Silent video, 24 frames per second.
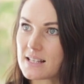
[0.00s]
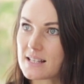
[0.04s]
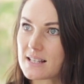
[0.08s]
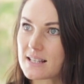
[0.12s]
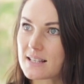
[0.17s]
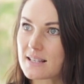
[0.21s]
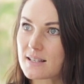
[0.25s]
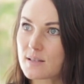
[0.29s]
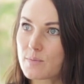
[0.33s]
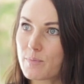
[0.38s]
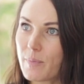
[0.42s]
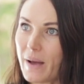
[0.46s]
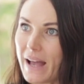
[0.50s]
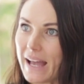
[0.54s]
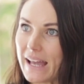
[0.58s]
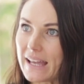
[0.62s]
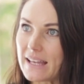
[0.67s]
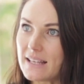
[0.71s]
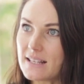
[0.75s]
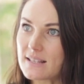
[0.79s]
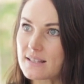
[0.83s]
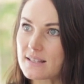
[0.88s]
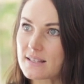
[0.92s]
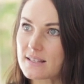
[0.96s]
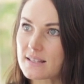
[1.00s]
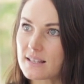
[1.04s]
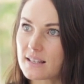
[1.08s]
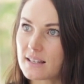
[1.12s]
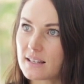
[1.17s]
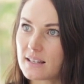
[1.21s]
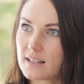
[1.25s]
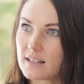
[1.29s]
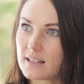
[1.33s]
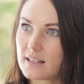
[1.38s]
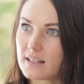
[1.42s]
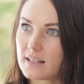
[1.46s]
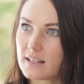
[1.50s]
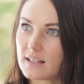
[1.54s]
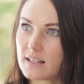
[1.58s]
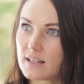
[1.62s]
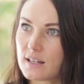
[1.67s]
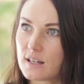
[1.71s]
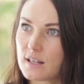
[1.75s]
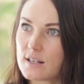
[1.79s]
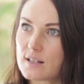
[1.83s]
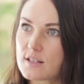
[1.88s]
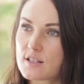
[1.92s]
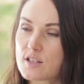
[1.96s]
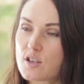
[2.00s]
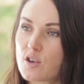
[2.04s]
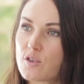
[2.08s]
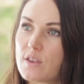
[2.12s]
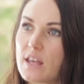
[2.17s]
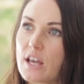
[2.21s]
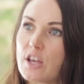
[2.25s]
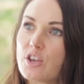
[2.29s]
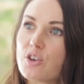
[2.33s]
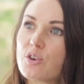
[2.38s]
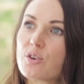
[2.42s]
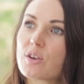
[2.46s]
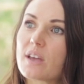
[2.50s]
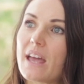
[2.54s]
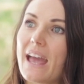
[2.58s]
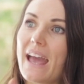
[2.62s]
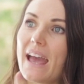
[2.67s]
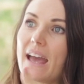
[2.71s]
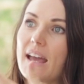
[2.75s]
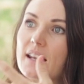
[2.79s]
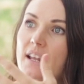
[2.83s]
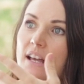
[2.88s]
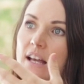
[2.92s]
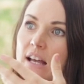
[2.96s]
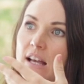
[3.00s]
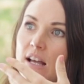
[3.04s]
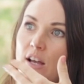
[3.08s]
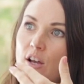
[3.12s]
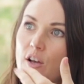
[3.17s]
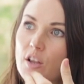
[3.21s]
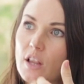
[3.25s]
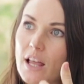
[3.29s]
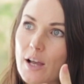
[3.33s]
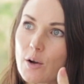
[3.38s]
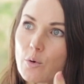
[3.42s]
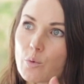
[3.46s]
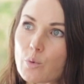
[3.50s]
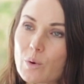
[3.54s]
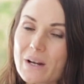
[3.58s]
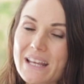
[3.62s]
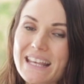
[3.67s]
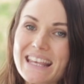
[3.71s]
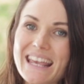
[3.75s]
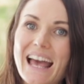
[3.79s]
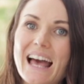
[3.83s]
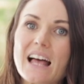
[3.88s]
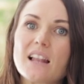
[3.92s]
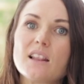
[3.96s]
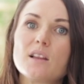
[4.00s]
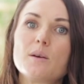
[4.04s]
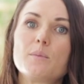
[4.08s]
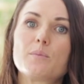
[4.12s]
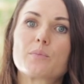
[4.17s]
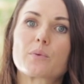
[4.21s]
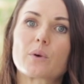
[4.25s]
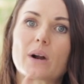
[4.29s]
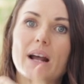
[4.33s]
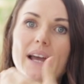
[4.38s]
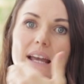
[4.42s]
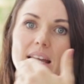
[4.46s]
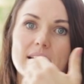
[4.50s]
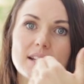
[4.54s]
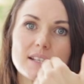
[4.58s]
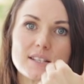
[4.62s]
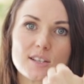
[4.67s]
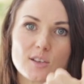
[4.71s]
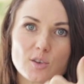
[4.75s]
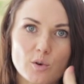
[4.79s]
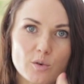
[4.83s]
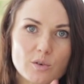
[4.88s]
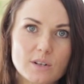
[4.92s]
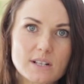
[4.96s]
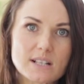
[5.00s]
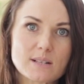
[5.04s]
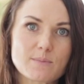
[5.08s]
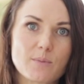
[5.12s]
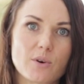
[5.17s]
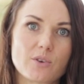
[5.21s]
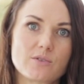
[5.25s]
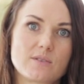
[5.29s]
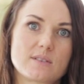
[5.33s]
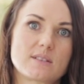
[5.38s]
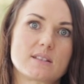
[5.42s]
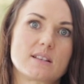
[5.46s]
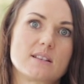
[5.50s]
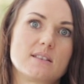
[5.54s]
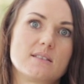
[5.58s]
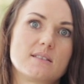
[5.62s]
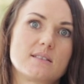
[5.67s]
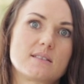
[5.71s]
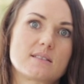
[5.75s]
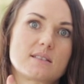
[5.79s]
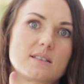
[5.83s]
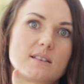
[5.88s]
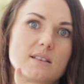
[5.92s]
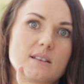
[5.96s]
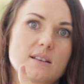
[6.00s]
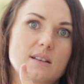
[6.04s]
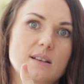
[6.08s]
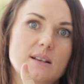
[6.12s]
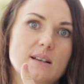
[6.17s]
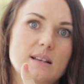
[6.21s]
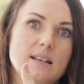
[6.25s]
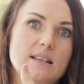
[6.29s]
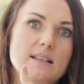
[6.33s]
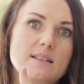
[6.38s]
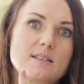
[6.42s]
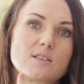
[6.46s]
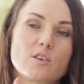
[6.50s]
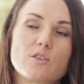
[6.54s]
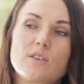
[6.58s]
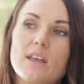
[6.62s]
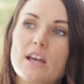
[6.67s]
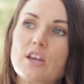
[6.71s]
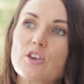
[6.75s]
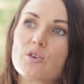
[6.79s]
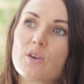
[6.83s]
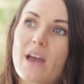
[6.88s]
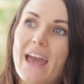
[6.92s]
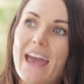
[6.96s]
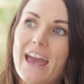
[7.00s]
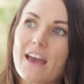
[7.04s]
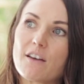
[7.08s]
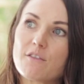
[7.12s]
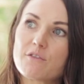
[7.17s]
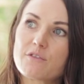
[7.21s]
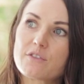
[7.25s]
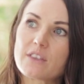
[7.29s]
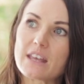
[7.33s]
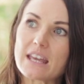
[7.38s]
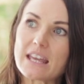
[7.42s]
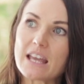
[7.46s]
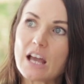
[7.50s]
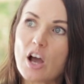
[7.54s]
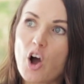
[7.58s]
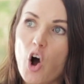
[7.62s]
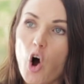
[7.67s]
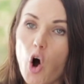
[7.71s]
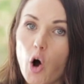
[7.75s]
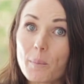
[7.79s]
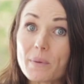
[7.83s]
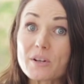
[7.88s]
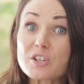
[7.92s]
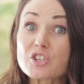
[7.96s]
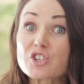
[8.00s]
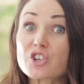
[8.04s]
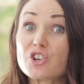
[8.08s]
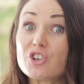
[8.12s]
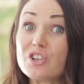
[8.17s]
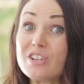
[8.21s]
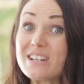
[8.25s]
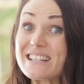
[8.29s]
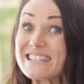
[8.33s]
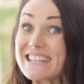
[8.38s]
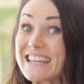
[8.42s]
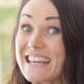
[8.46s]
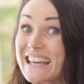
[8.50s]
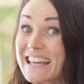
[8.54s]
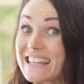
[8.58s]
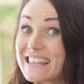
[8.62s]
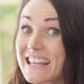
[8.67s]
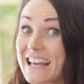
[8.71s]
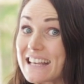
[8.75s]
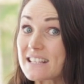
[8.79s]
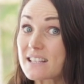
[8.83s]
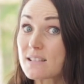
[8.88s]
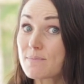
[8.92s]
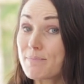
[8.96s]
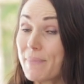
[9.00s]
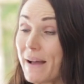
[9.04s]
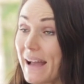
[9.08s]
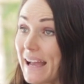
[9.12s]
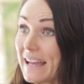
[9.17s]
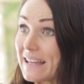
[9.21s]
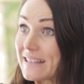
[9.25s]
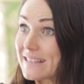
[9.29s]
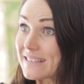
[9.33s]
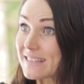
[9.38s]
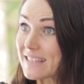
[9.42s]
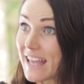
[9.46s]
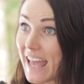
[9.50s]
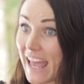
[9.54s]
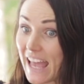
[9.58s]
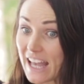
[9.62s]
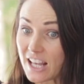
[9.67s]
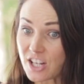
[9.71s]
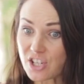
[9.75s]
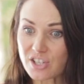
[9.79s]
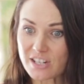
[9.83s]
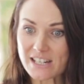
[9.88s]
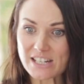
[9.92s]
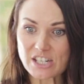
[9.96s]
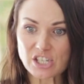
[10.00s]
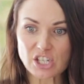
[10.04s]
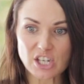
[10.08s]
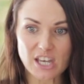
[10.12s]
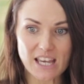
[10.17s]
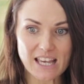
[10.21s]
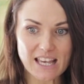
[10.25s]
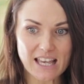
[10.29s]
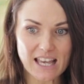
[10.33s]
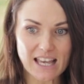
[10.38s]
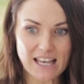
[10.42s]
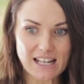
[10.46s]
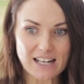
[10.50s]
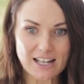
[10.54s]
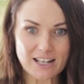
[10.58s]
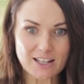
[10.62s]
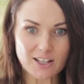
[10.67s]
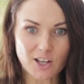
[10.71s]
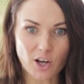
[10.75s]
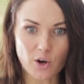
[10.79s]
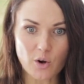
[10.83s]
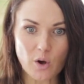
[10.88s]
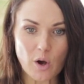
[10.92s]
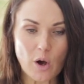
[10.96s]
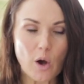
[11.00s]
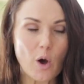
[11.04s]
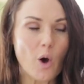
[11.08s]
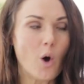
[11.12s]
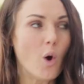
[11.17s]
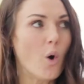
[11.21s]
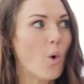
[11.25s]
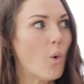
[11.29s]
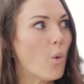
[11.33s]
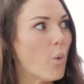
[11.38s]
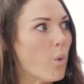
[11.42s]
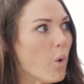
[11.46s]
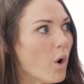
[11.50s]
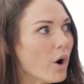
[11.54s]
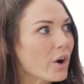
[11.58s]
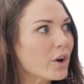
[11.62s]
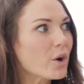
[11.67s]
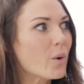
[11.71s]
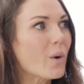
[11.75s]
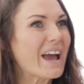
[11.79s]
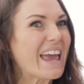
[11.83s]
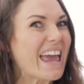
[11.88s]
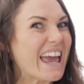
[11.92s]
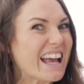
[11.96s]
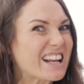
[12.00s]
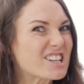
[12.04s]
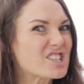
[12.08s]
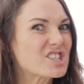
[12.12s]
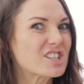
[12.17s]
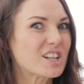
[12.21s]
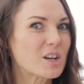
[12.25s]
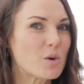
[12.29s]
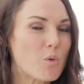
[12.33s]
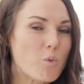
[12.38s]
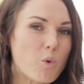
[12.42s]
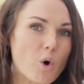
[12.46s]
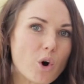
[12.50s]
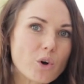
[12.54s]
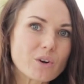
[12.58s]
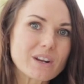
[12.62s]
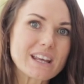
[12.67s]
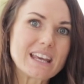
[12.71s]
space, so that you can like recalibrate your responses, so that you have the opportunity in that space to actually check in and go, what do I actually want